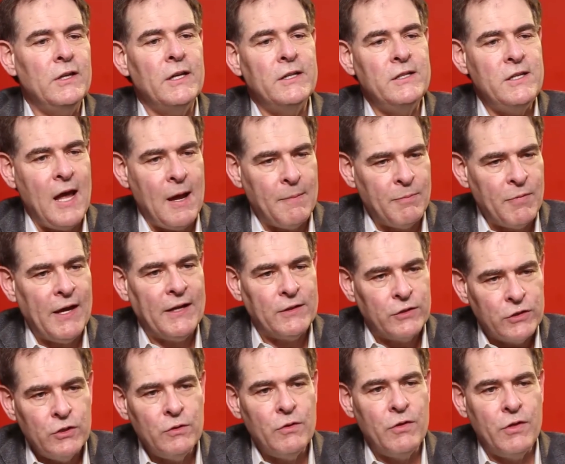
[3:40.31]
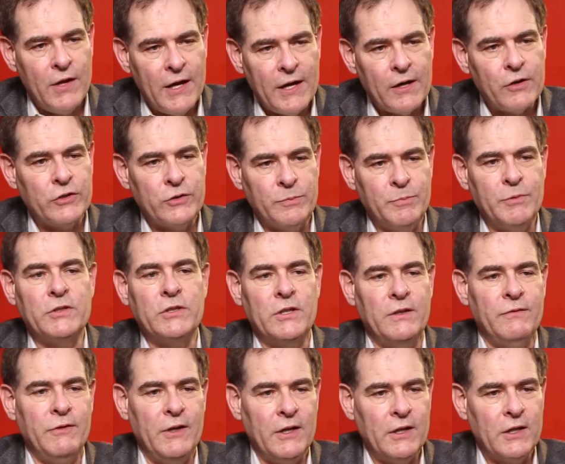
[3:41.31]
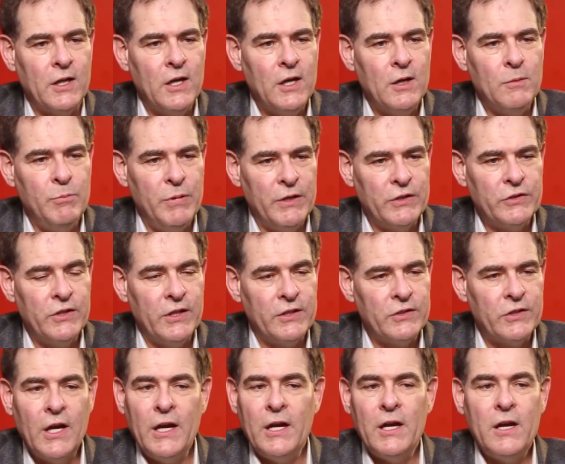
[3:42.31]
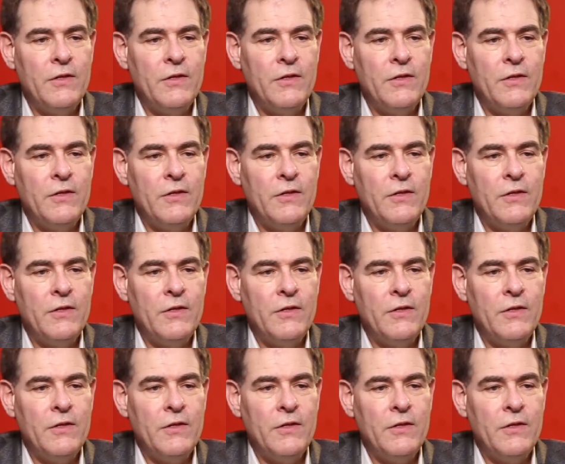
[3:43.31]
adapt that to their specific business.